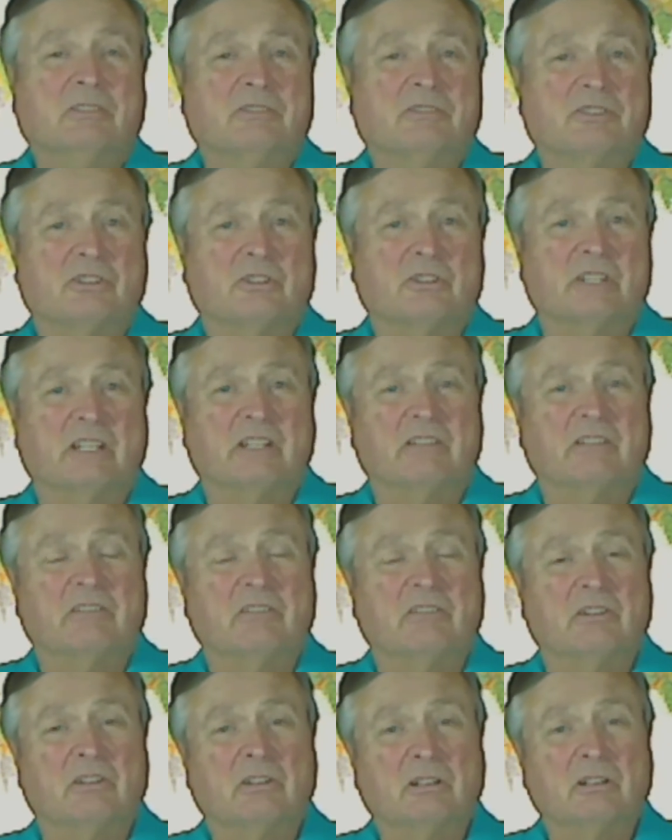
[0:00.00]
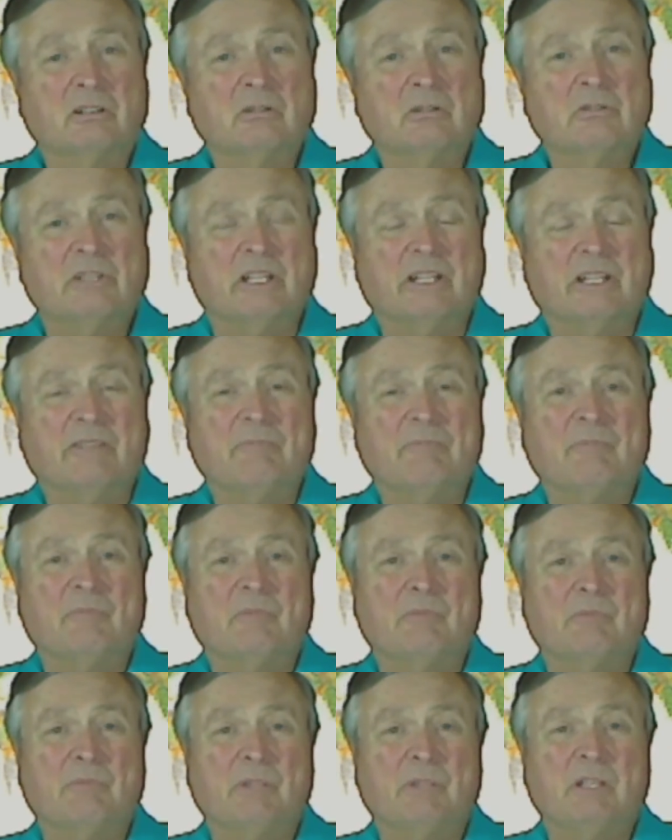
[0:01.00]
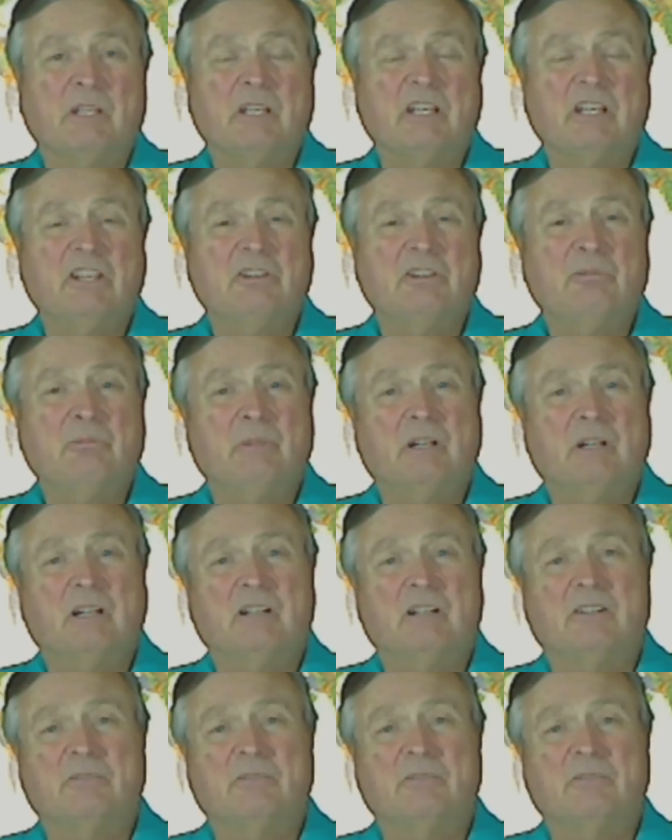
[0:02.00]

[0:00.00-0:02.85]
So that the clothing became